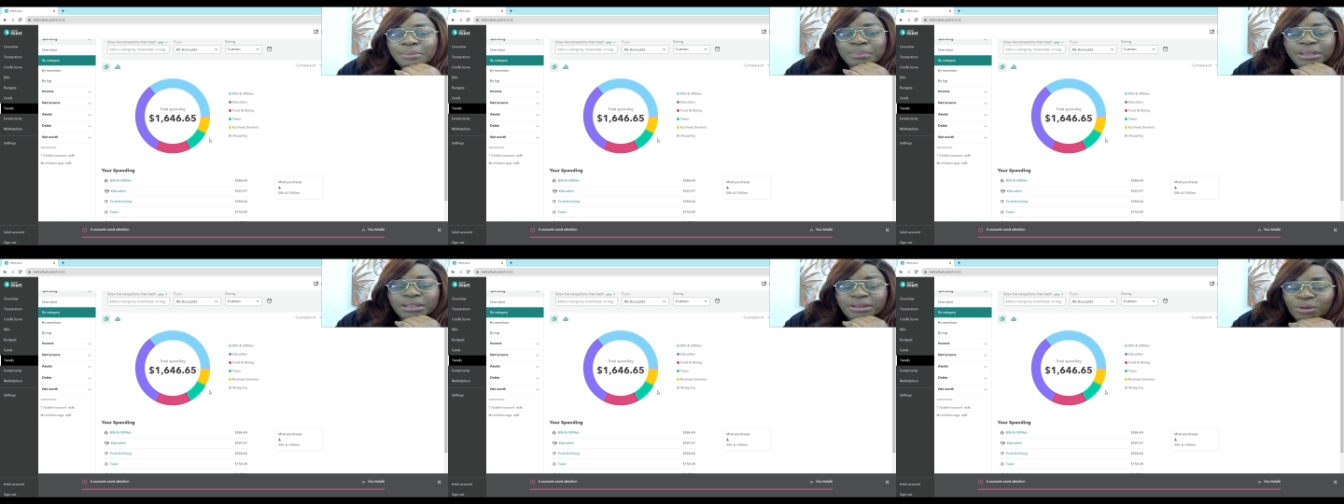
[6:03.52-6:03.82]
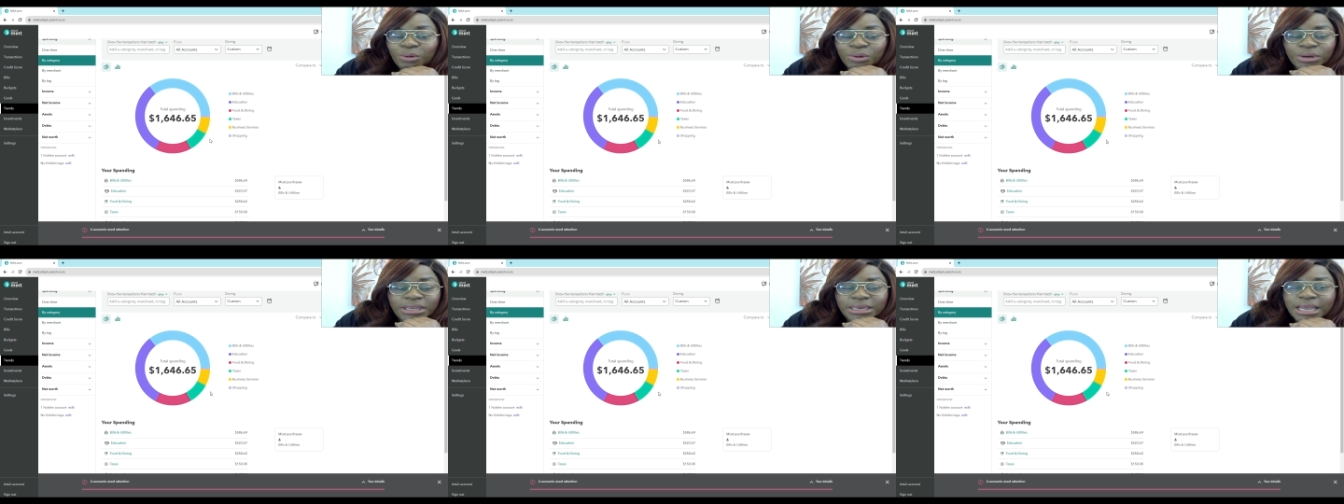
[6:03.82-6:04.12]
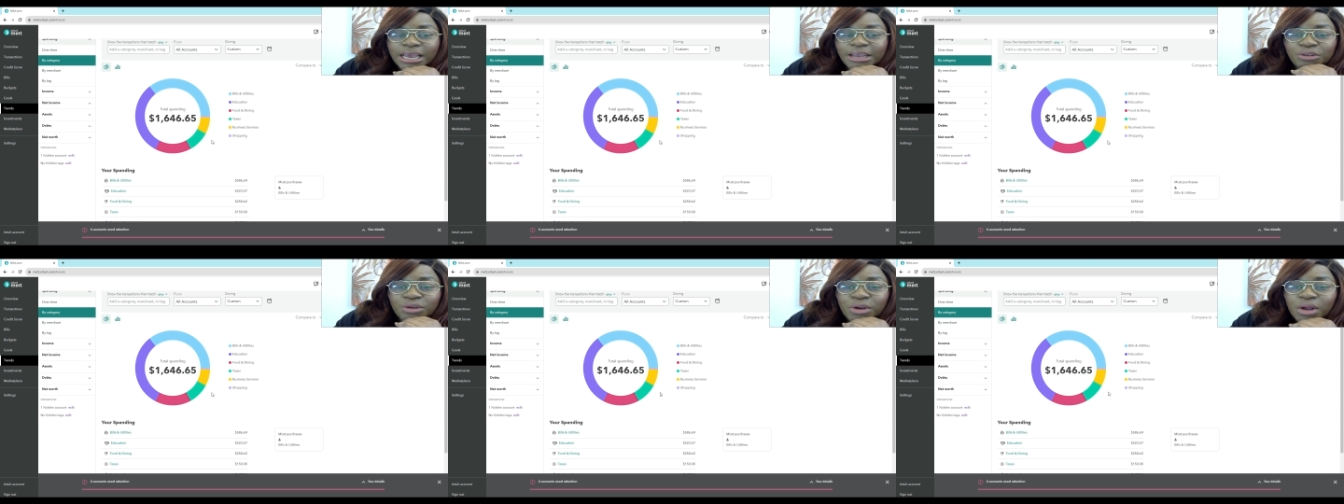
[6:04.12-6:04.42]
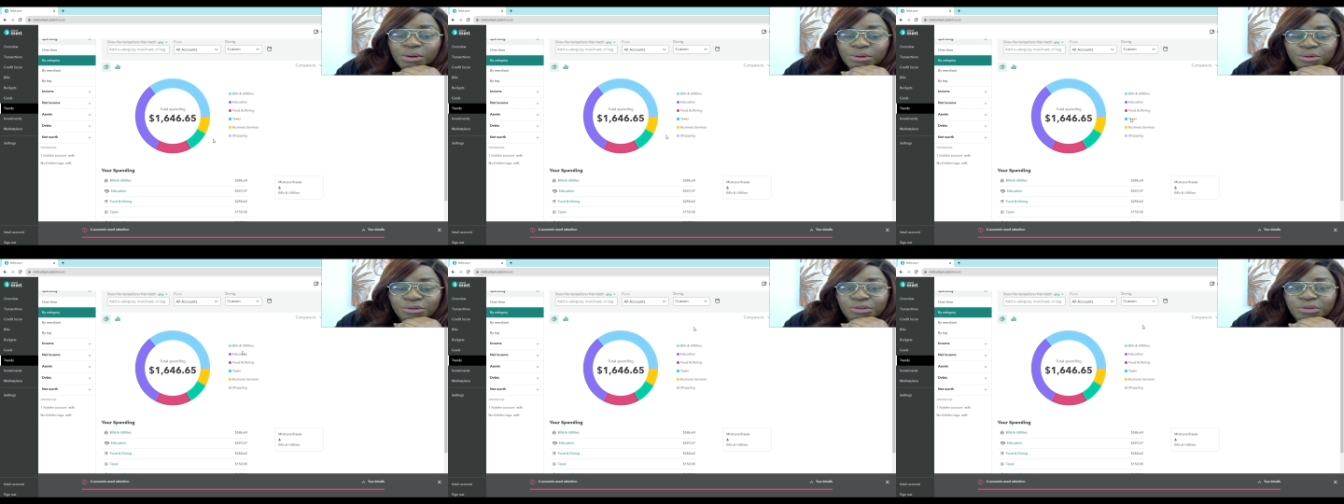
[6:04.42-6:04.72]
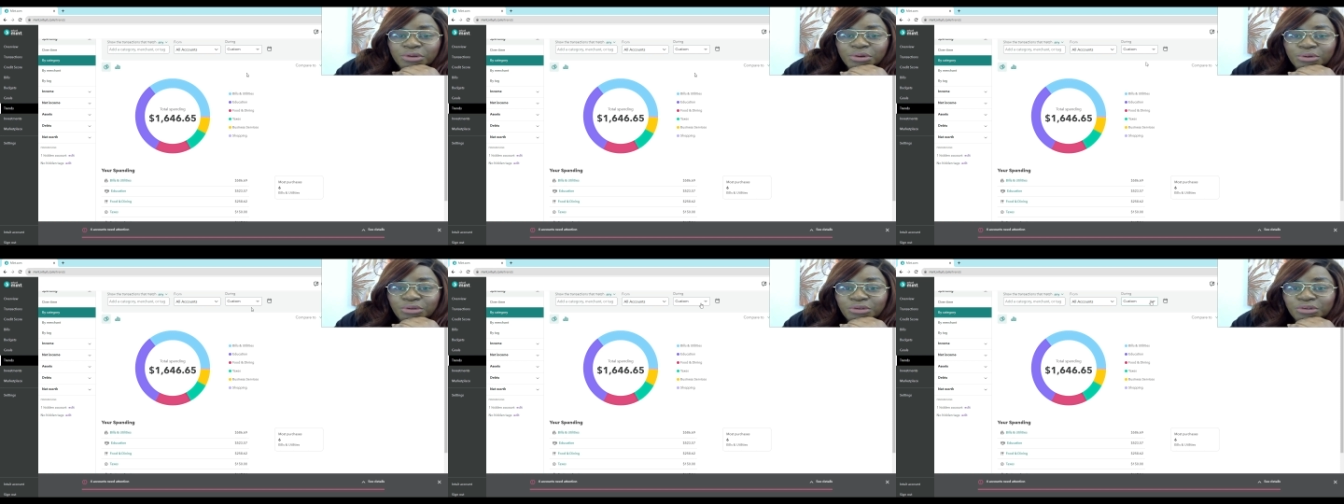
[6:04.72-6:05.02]
but only $9
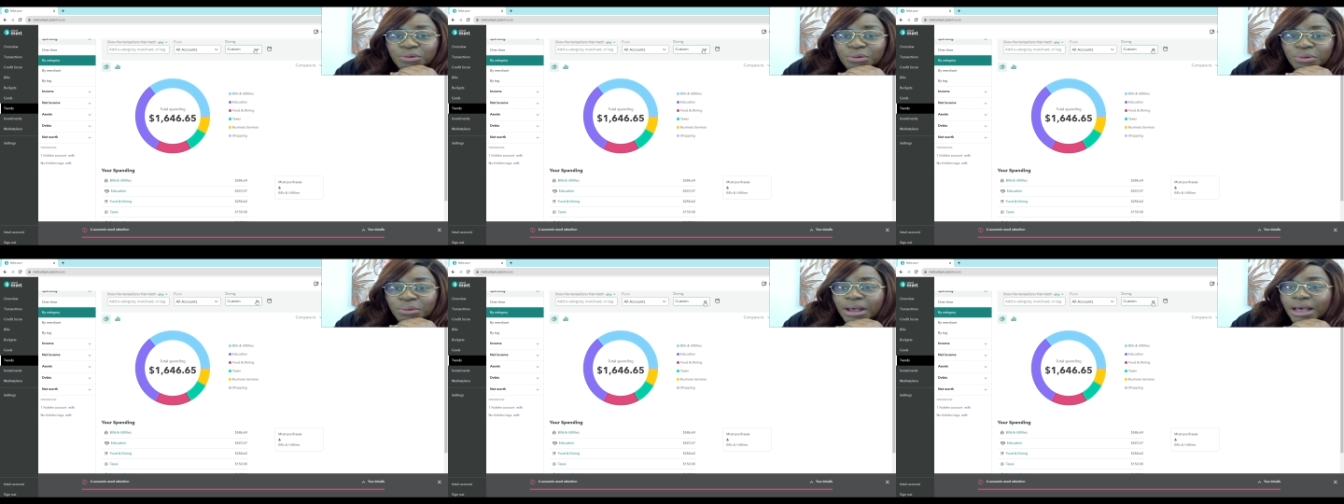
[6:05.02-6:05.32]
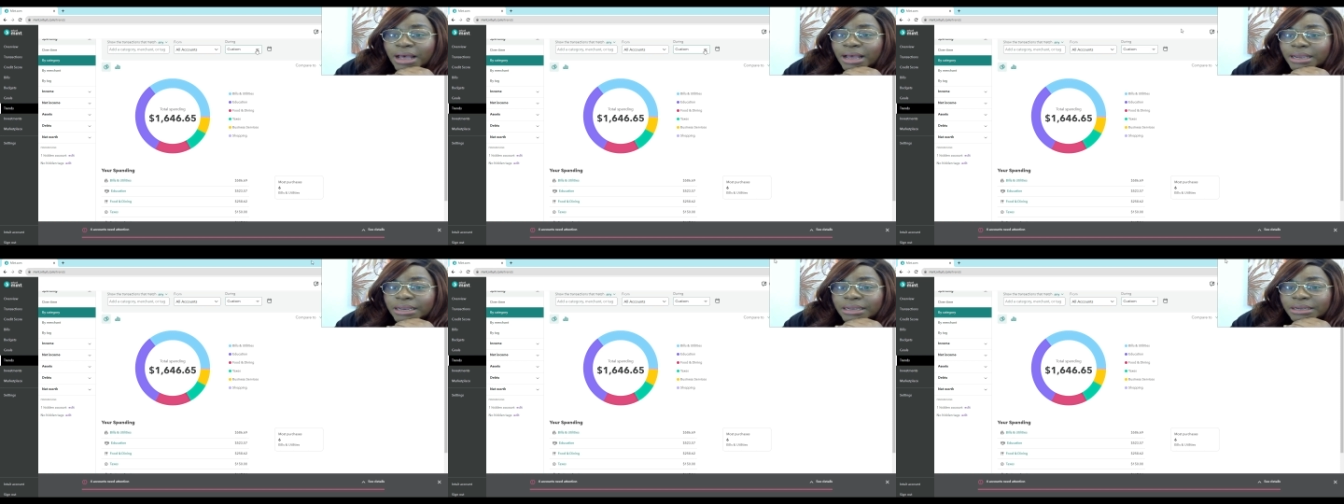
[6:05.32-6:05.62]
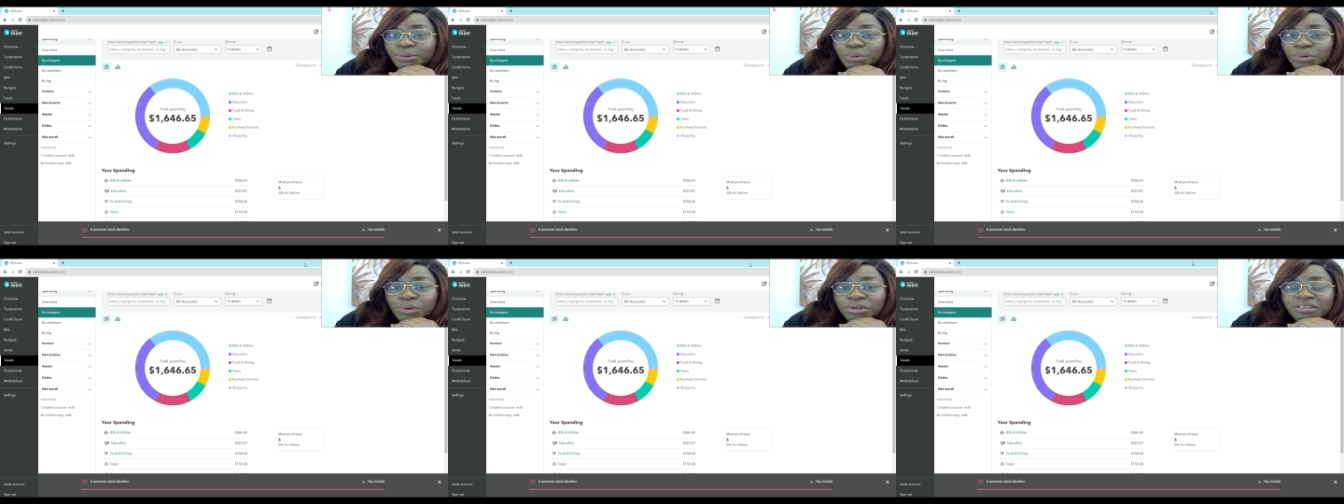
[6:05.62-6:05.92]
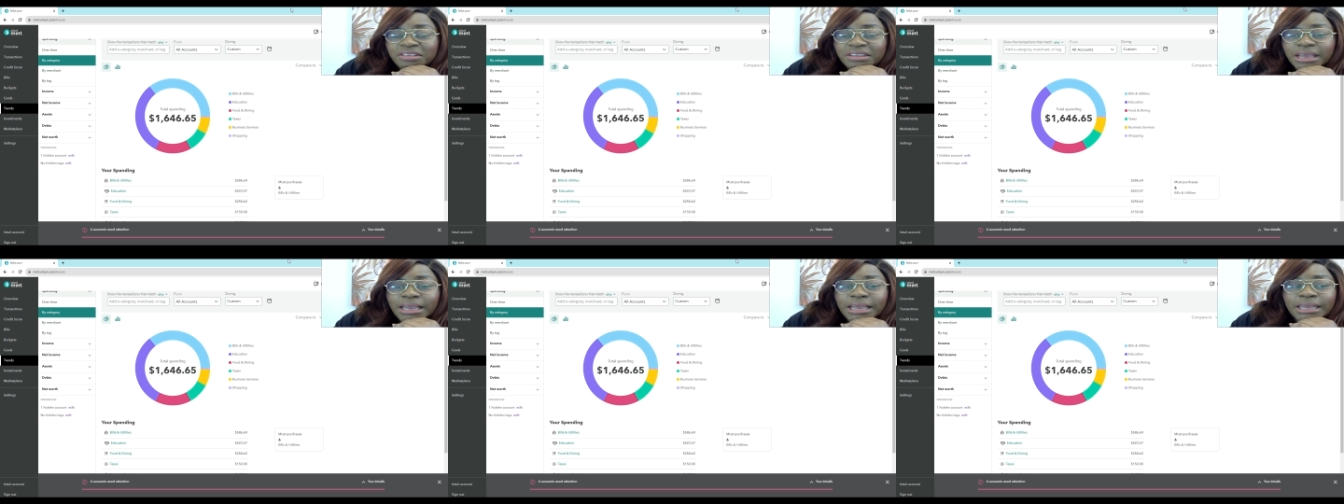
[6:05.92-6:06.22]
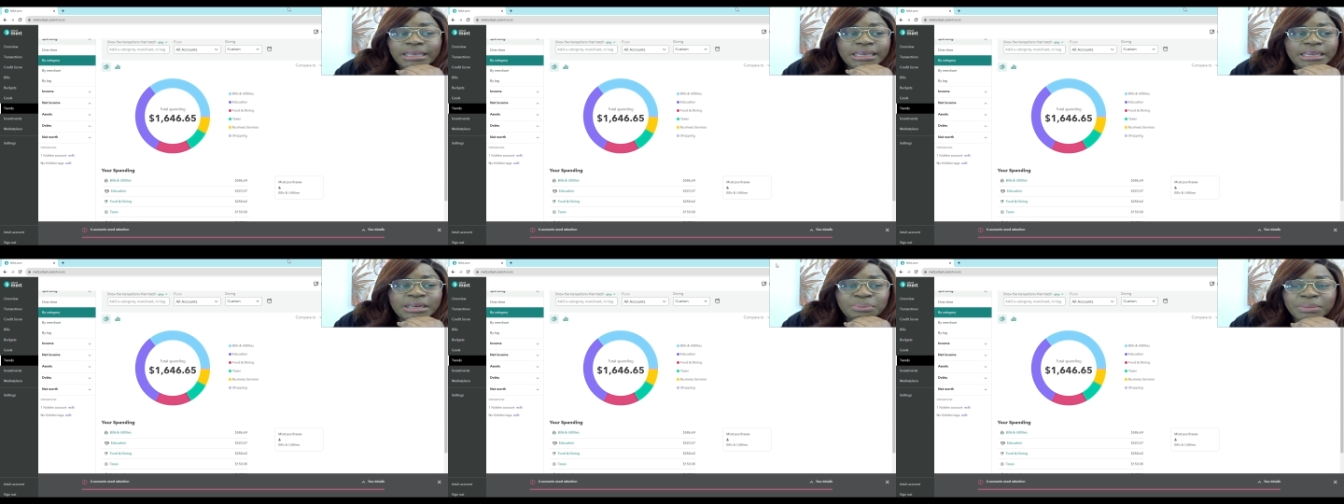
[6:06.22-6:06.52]
though. So I will
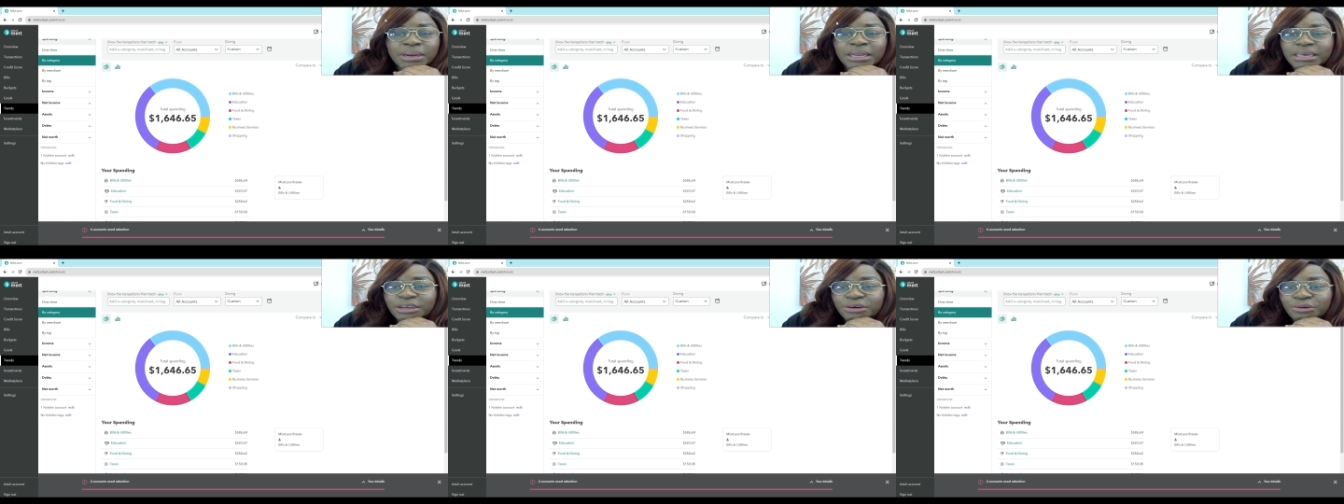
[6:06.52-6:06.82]
take it, my dear